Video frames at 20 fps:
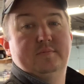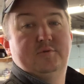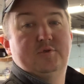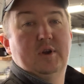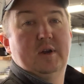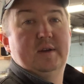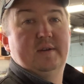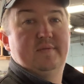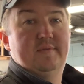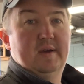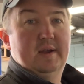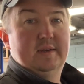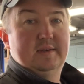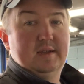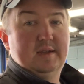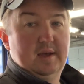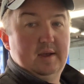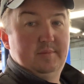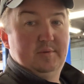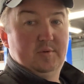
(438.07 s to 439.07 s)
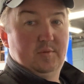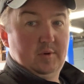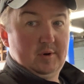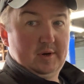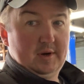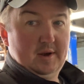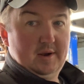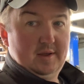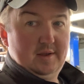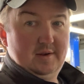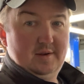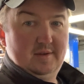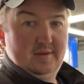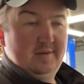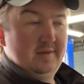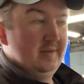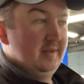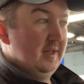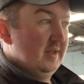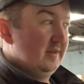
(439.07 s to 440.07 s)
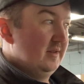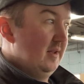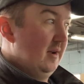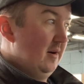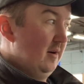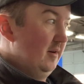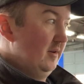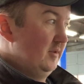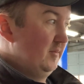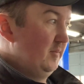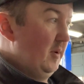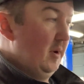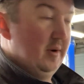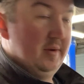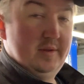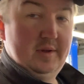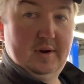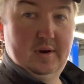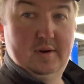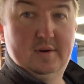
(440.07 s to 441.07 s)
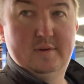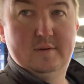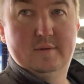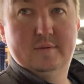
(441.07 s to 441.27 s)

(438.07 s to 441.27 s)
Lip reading: trying to find time to work on it. That's the hardest part there.